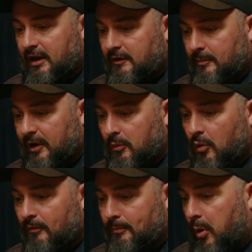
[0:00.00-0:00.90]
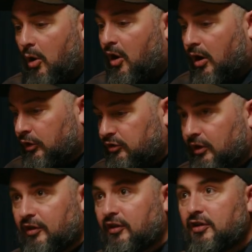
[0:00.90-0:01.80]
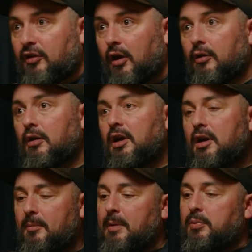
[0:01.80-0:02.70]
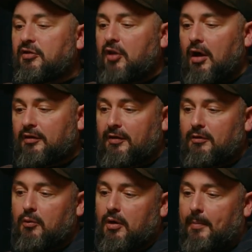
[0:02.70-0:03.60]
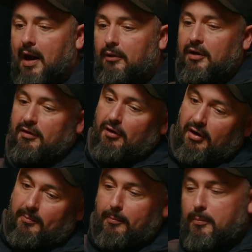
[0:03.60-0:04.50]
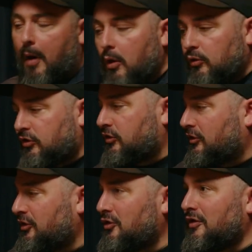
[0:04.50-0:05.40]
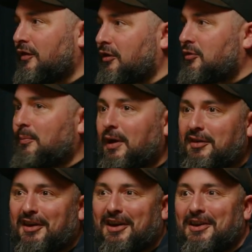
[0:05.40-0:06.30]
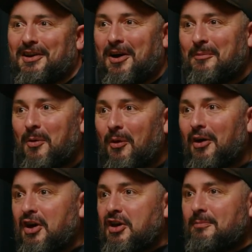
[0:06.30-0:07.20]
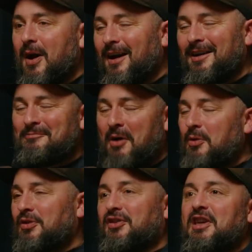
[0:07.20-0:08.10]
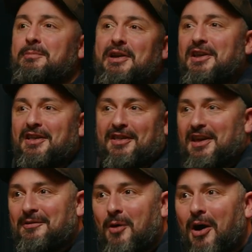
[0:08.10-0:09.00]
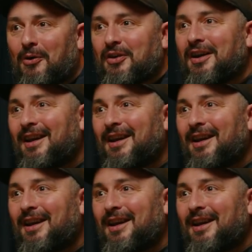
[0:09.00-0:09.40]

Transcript: depending on what podcast you're listening to, people start to talk about this kind of post-universal basic income or post-CBDC world,